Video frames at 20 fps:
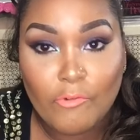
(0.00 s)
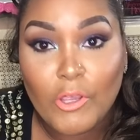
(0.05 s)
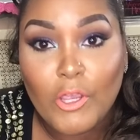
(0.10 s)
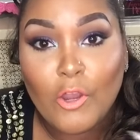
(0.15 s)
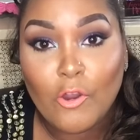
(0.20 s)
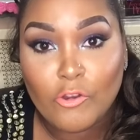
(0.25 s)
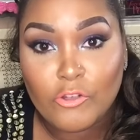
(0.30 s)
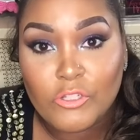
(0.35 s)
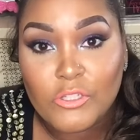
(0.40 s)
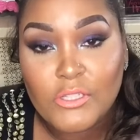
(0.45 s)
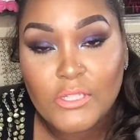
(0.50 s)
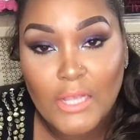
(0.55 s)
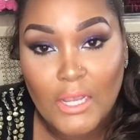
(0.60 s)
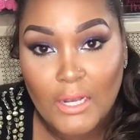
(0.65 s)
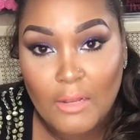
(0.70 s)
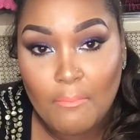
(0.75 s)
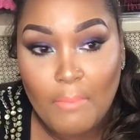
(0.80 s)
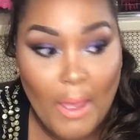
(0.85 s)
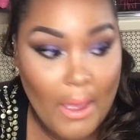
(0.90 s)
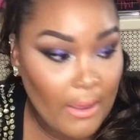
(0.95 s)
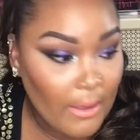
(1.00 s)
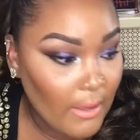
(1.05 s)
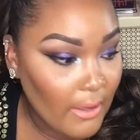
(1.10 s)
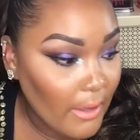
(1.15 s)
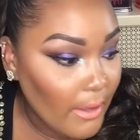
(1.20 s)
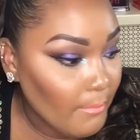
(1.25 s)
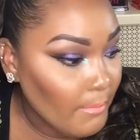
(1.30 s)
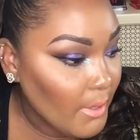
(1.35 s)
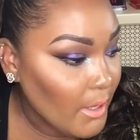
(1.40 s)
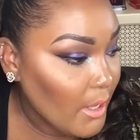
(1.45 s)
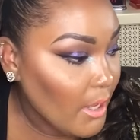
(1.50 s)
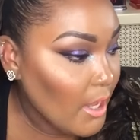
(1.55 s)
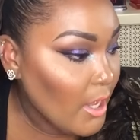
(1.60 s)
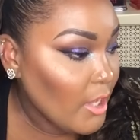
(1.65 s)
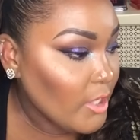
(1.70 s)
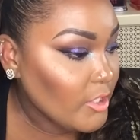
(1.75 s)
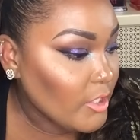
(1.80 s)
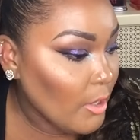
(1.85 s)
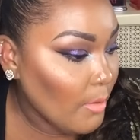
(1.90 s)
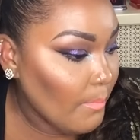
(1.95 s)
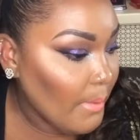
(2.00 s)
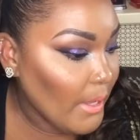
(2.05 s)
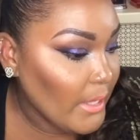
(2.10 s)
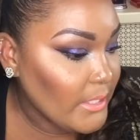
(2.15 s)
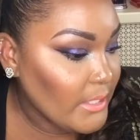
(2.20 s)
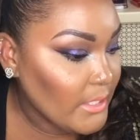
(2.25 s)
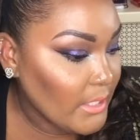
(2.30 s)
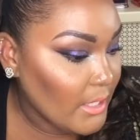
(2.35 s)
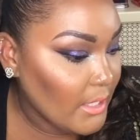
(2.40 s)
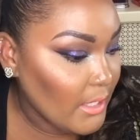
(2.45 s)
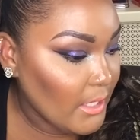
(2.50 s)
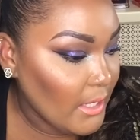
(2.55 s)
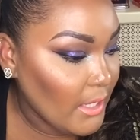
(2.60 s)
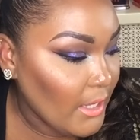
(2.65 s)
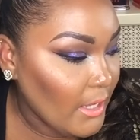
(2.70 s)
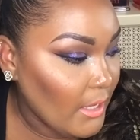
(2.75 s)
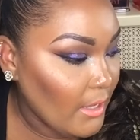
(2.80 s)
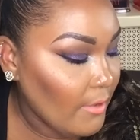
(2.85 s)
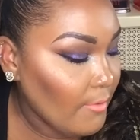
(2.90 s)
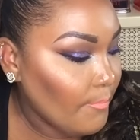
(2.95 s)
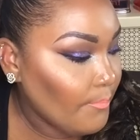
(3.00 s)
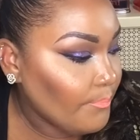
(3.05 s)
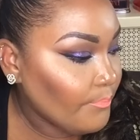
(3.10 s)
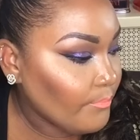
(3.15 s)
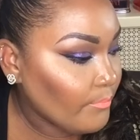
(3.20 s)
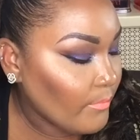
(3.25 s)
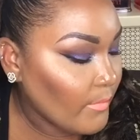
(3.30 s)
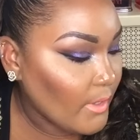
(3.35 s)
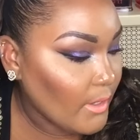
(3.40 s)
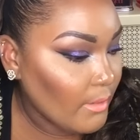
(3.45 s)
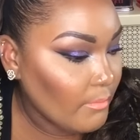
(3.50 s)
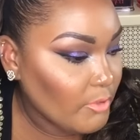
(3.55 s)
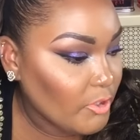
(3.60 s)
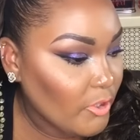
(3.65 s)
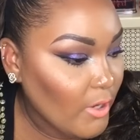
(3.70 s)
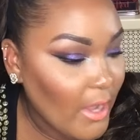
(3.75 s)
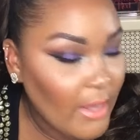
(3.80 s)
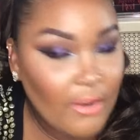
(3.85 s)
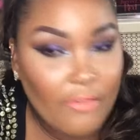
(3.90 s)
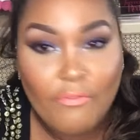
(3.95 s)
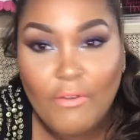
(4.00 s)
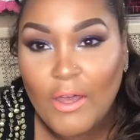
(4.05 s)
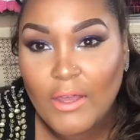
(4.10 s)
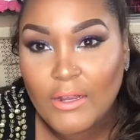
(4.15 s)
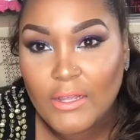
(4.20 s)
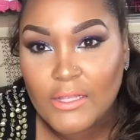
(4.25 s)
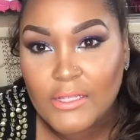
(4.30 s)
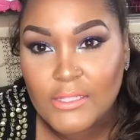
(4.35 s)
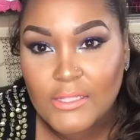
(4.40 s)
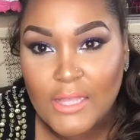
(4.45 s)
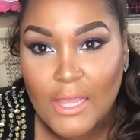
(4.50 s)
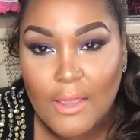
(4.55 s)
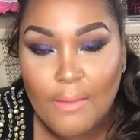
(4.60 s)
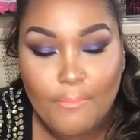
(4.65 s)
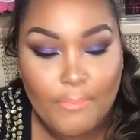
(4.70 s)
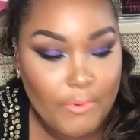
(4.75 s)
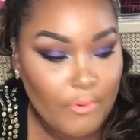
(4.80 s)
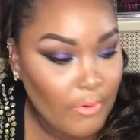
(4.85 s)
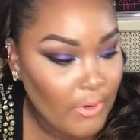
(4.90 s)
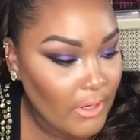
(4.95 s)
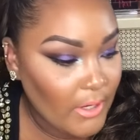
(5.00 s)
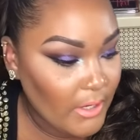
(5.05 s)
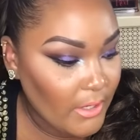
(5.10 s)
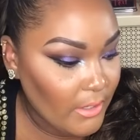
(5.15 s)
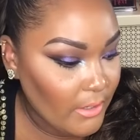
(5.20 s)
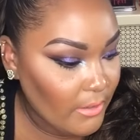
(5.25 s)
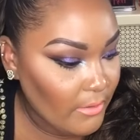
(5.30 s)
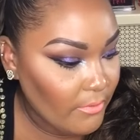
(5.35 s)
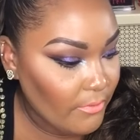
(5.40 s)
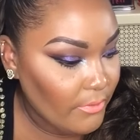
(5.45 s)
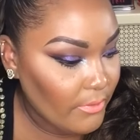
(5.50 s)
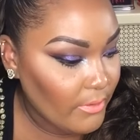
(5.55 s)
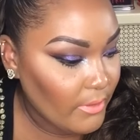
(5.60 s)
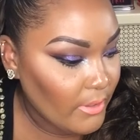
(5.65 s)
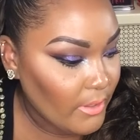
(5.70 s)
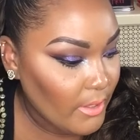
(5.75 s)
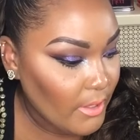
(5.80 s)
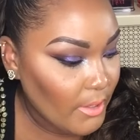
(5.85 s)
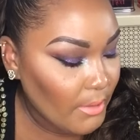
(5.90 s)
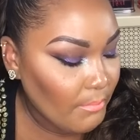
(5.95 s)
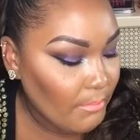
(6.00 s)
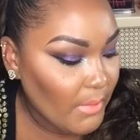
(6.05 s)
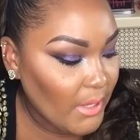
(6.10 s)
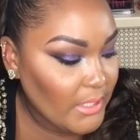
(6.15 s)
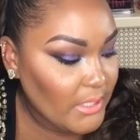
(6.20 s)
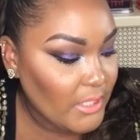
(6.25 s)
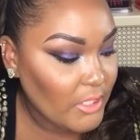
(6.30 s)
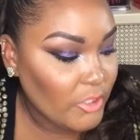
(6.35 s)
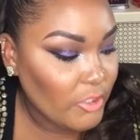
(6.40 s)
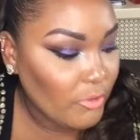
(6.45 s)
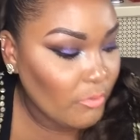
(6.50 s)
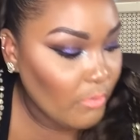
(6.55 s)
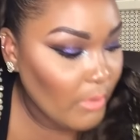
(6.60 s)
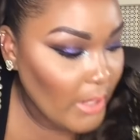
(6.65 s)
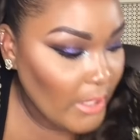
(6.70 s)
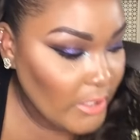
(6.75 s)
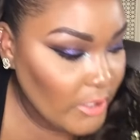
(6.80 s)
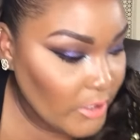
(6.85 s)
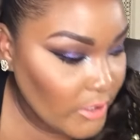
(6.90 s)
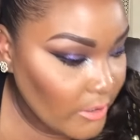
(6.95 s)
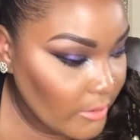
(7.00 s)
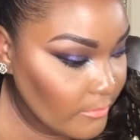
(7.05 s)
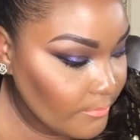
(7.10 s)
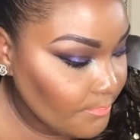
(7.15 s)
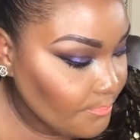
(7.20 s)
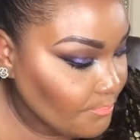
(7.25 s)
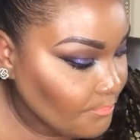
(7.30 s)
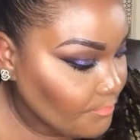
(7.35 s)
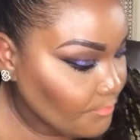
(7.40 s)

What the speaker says: regurgitate it back up. So basically, I'm trying to find an example of my situation.